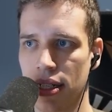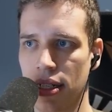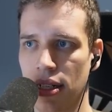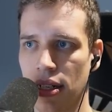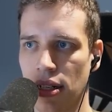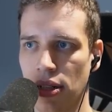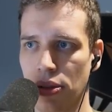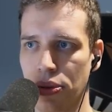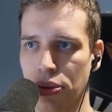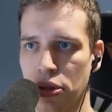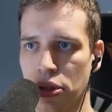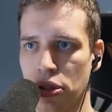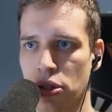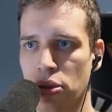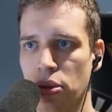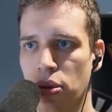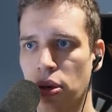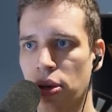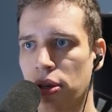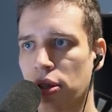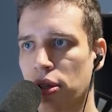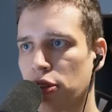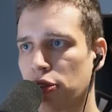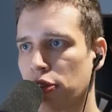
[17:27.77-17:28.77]
Loses 2
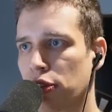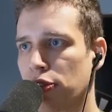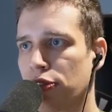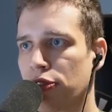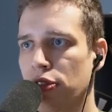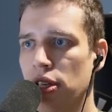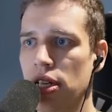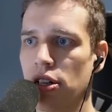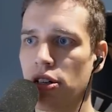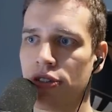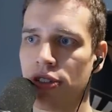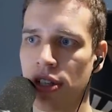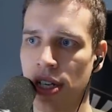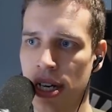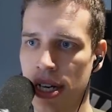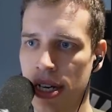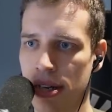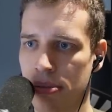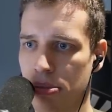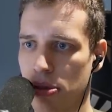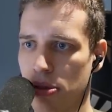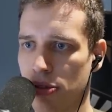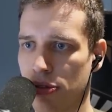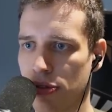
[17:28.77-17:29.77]
lurkers for free over here.
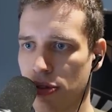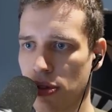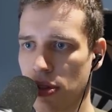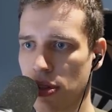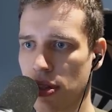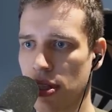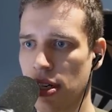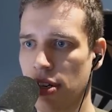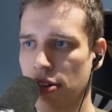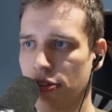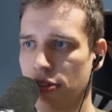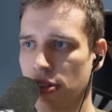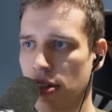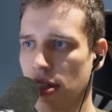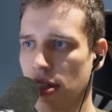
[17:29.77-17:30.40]
Beautiful stuff.